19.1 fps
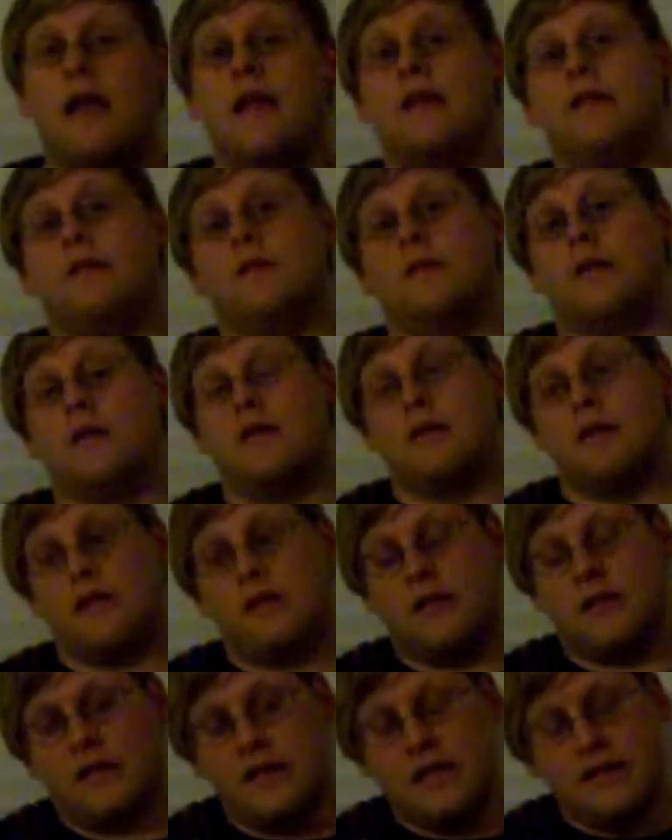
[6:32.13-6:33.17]
And
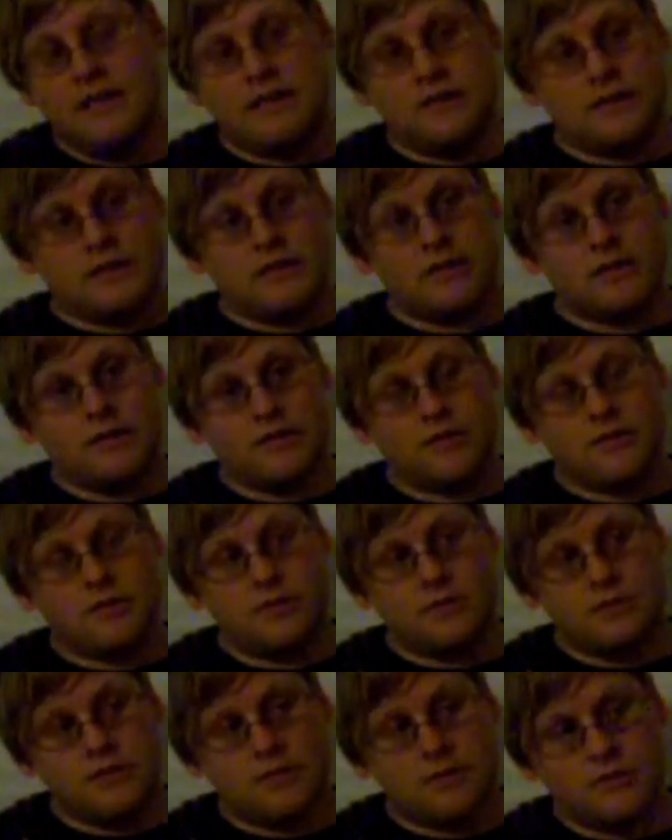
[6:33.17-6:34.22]
this,
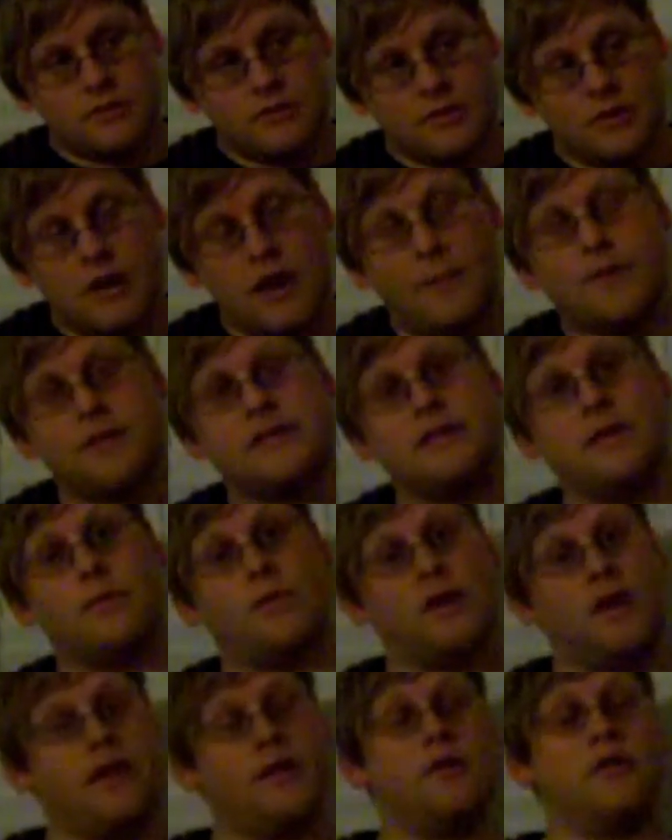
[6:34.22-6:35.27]
I'm going to say
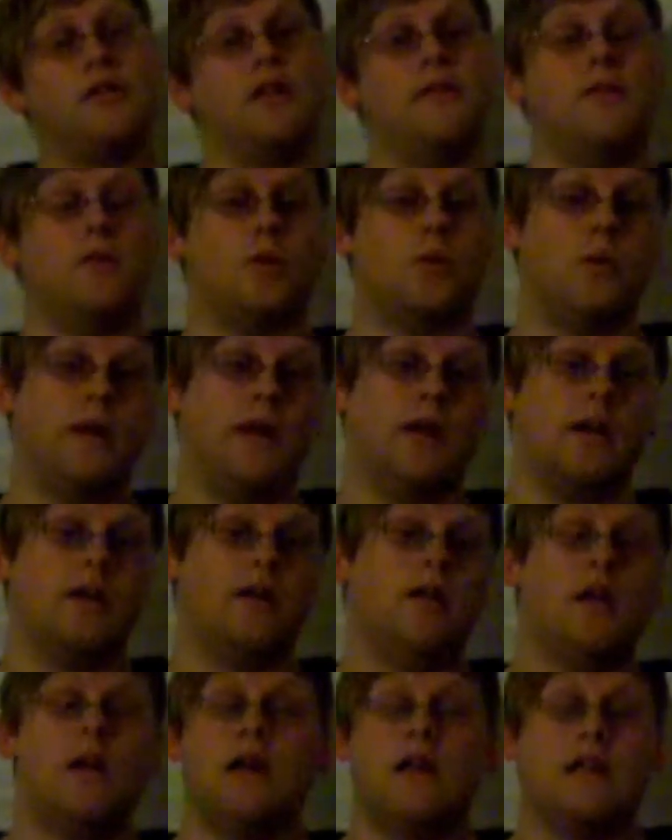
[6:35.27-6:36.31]
one other thing real quick.
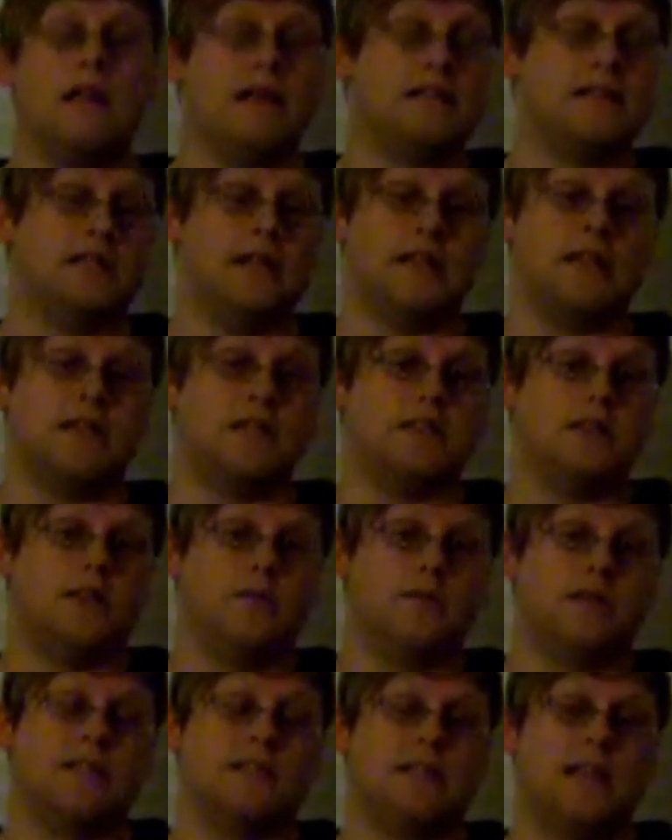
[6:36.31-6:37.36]
It has nothing to do
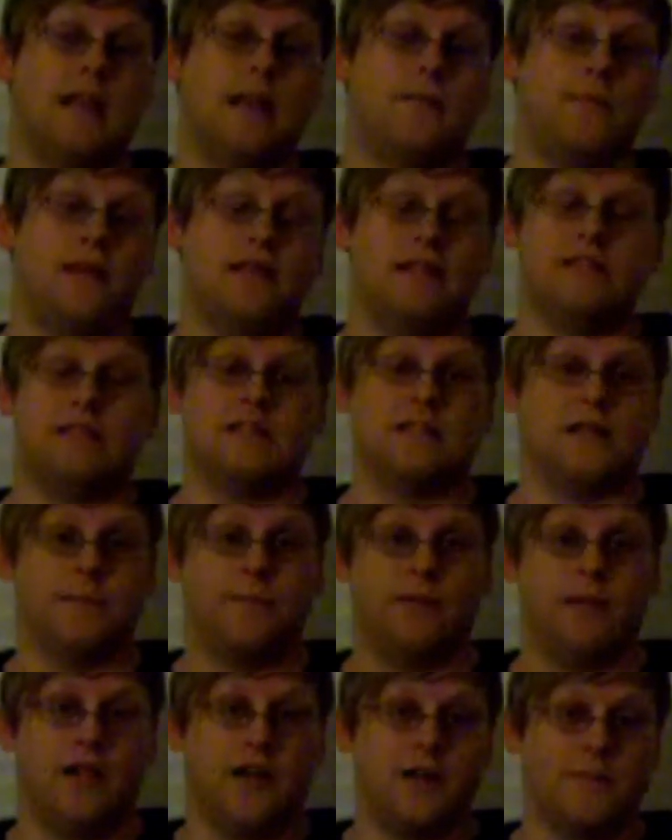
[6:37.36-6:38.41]
with this game, and this isn't a
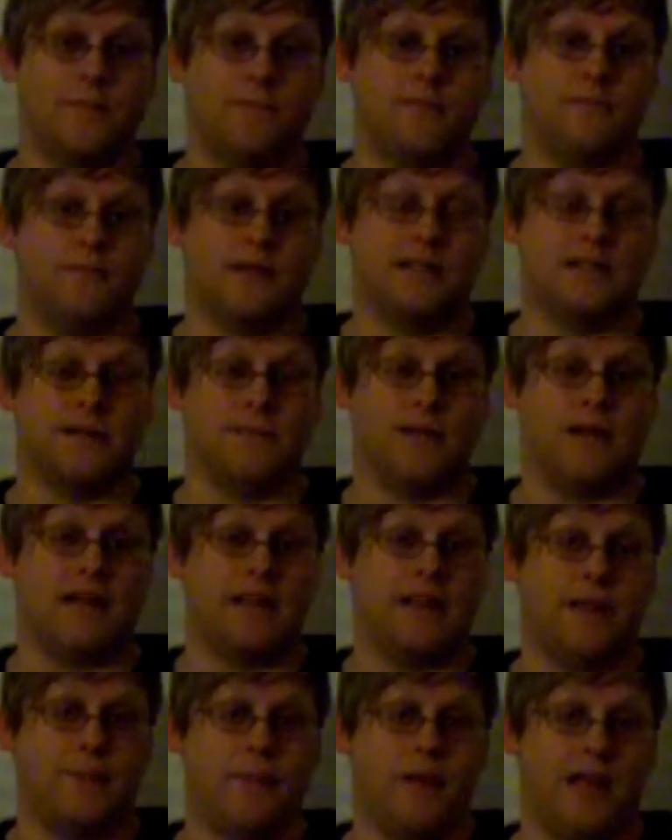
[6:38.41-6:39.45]
plug because I'm not
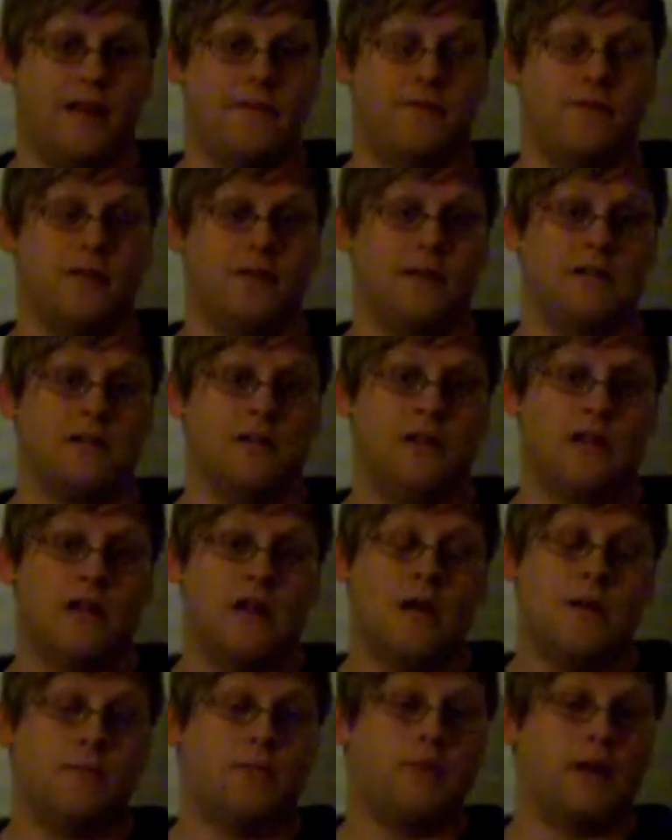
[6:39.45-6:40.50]
getting paid for it.
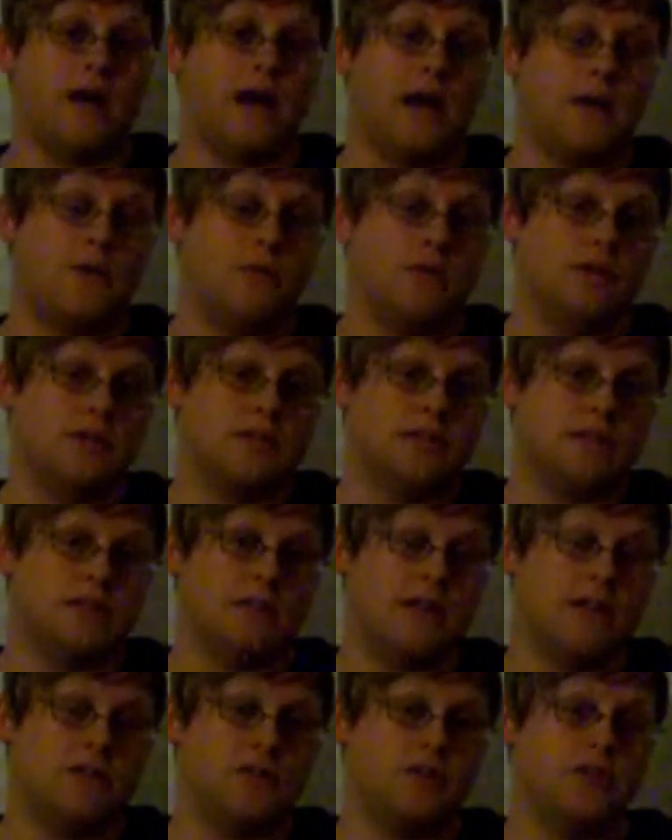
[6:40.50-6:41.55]
But I was
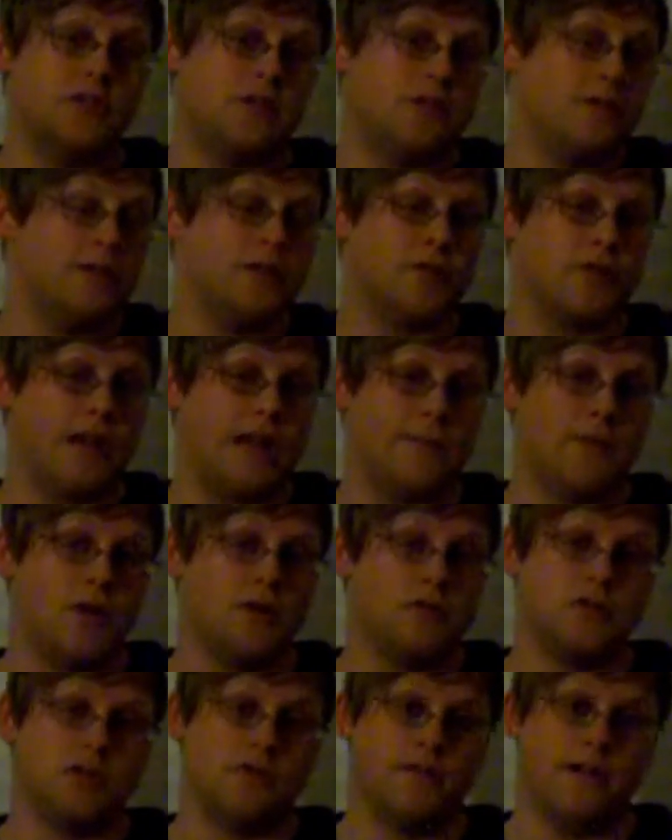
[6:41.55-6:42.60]
introduced to a little game
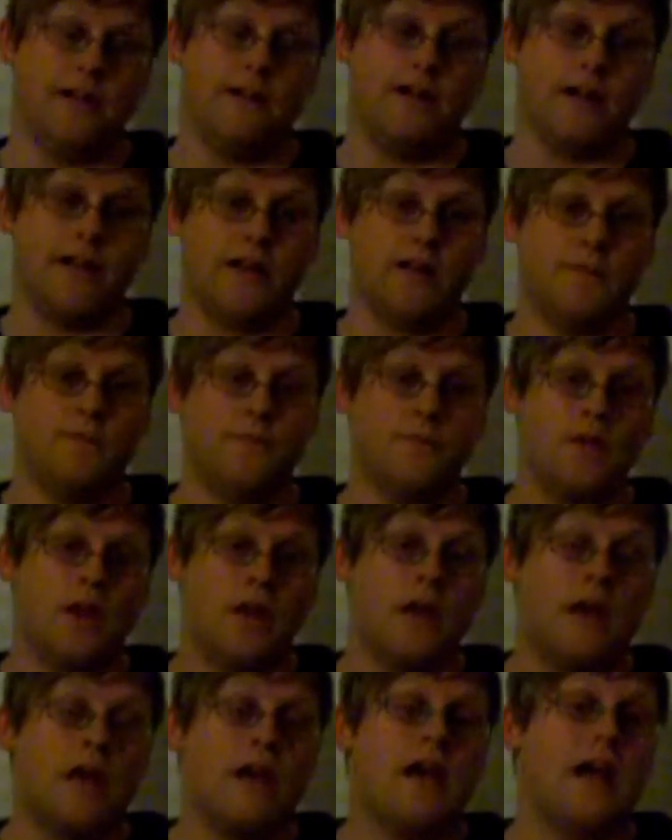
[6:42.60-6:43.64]
called Terrira,
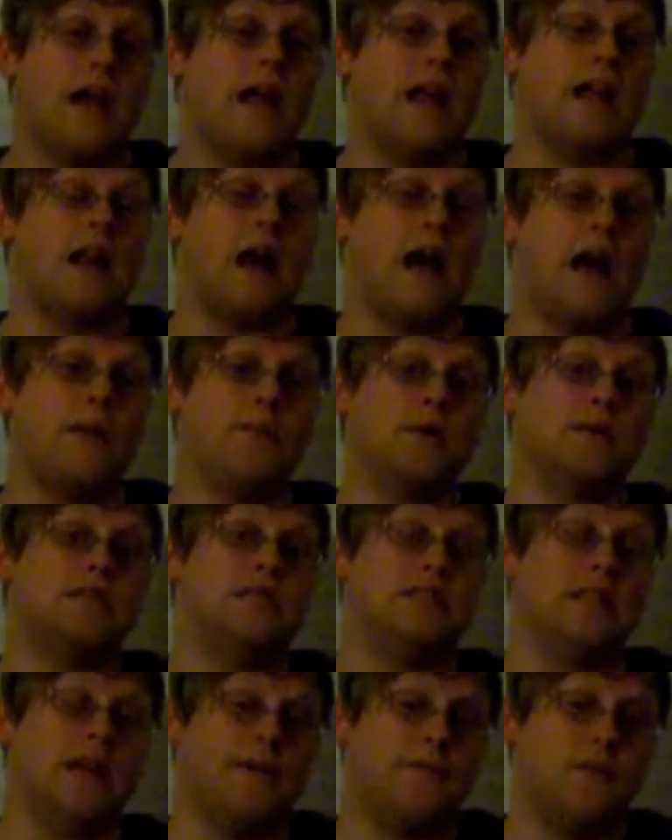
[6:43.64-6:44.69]
and I
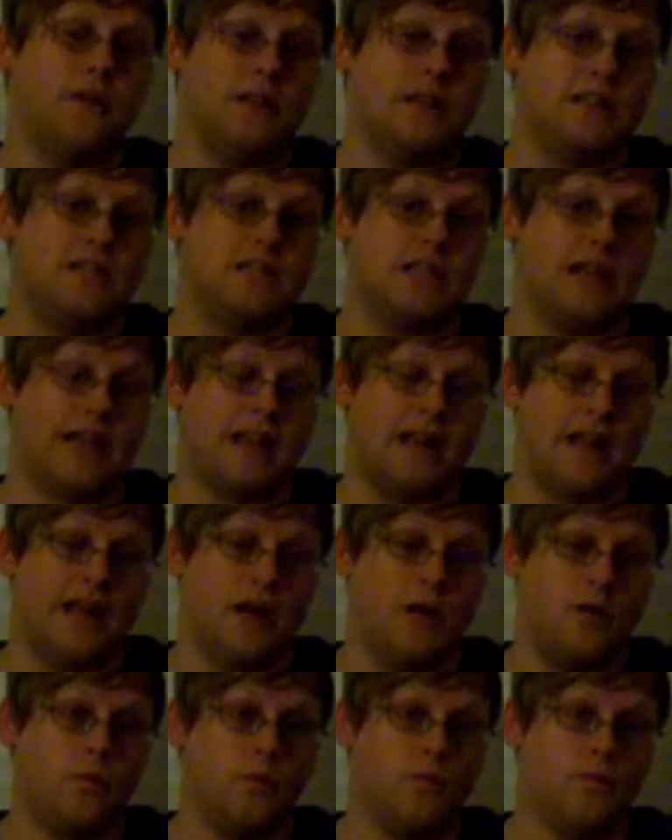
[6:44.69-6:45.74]
would definitely check it
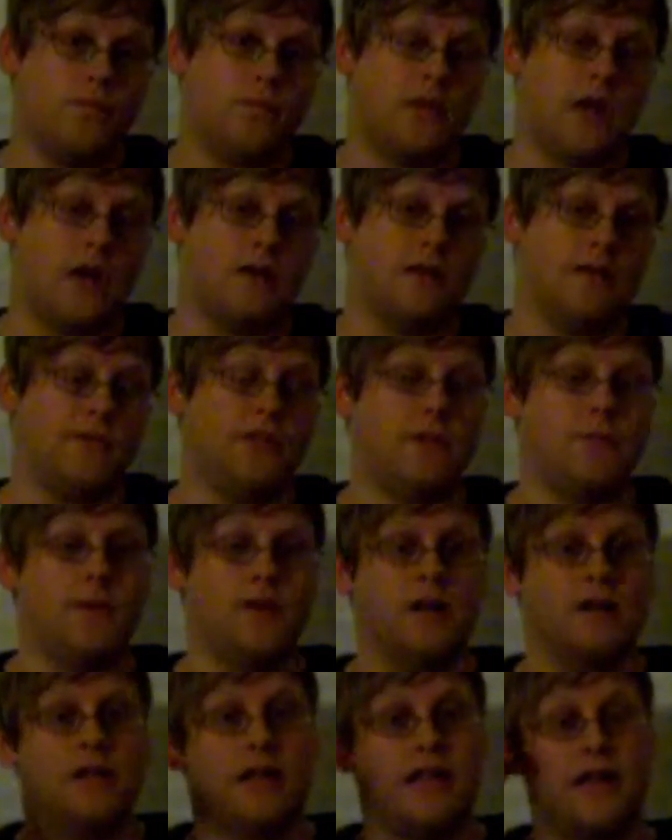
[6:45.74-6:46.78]
out. I'll definitely
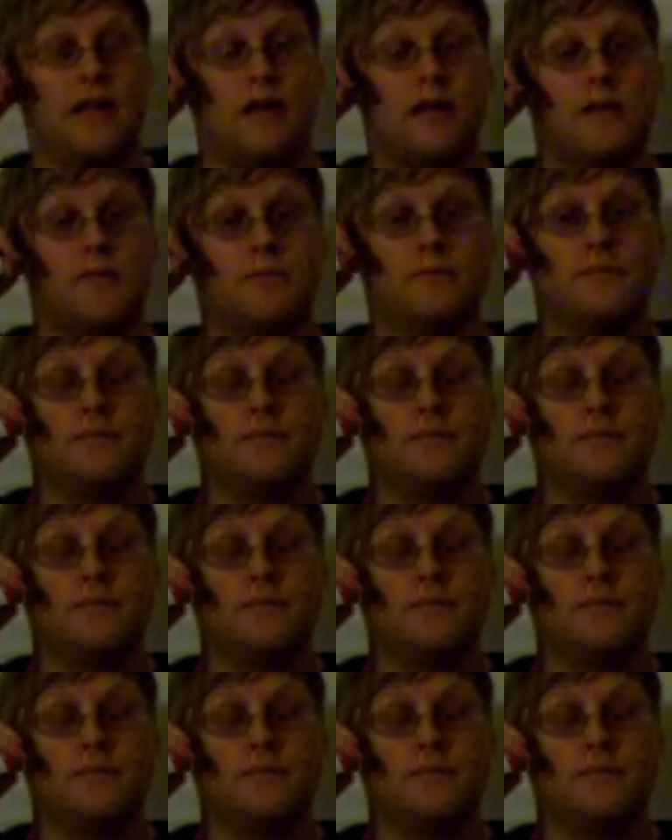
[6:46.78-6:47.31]
put a link